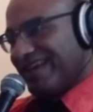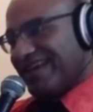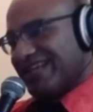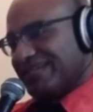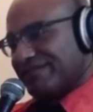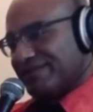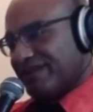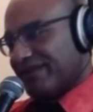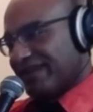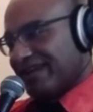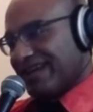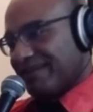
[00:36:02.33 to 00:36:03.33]
as if
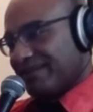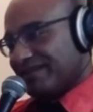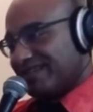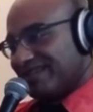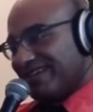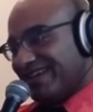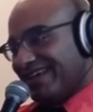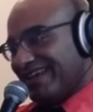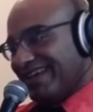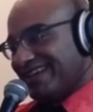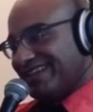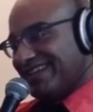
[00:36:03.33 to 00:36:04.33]
nothing had happened.
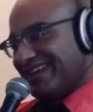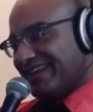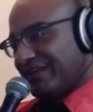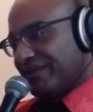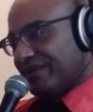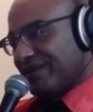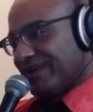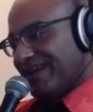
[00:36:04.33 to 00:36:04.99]
He indicated the great